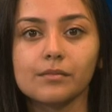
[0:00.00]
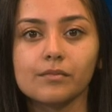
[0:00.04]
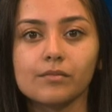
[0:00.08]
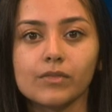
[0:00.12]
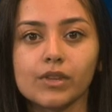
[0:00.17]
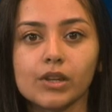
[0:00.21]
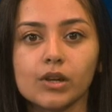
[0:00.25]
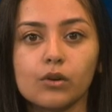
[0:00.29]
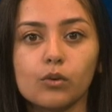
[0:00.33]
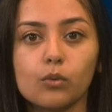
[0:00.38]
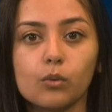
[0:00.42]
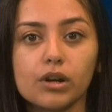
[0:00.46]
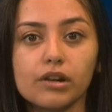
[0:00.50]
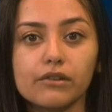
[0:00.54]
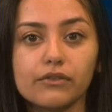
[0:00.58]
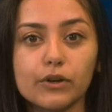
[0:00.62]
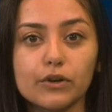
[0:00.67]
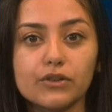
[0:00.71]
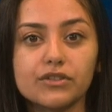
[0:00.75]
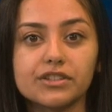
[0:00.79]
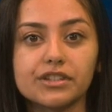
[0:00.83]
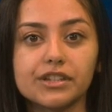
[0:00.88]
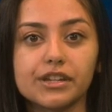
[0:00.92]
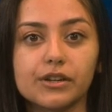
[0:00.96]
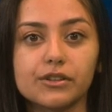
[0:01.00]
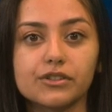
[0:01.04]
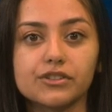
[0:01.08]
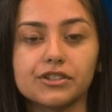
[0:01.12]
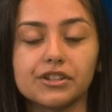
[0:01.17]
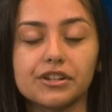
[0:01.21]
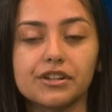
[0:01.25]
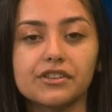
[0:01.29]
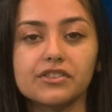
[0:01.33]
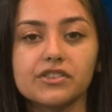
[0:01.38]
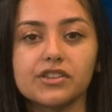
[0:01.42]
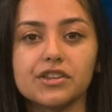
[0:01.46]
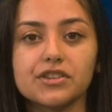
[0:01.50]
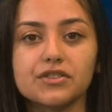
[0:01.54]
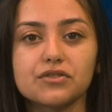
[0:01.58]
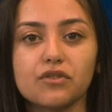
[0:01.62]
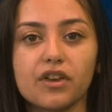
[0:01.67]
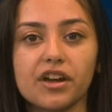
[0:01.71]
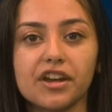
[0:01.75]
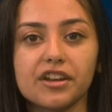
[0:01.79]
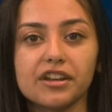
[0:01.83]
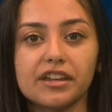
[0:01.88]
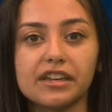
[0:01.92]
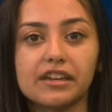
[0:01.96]
One of our C O students is
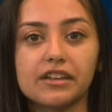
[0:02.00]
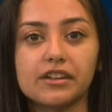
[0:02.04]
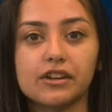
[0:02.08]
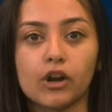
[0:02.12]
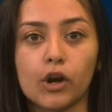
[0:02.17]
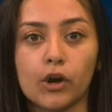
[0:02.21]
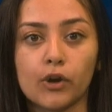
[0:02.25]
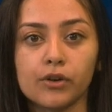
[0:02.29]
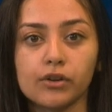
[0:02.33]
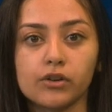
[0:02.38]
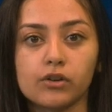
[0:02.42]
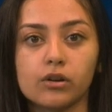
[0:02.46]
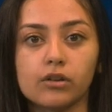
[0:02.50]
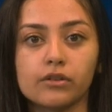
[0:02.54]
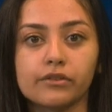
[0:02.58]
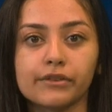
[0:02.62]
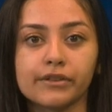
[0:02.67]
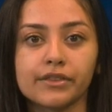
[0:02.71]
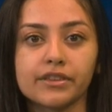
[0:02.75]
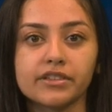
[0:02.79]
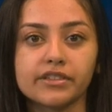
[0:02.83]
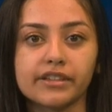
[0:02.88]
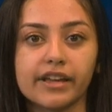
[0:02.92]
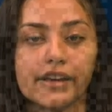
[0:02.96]
writing an article for the Sac